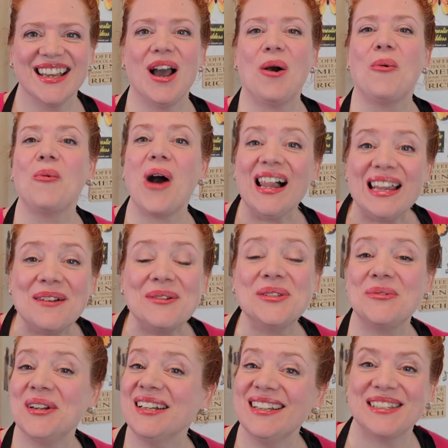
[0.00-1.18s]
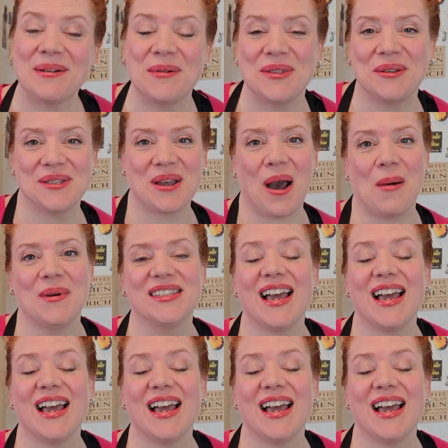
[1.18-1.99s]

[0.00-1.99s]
While I was reading some of those comments,